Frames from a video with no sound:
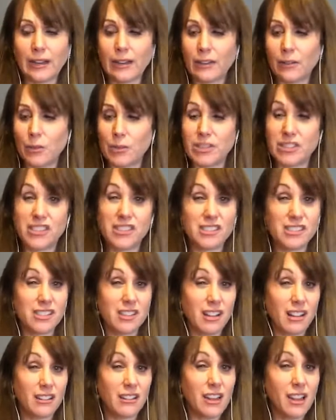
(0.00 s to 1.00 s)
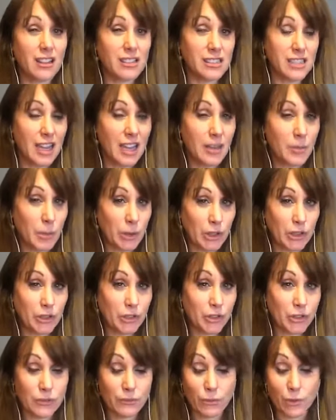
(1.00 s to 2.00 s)
which is a long time when you're in
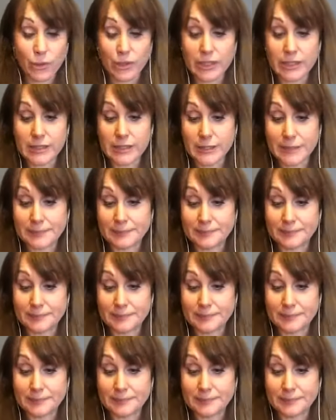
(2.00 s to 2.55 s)
your 40s.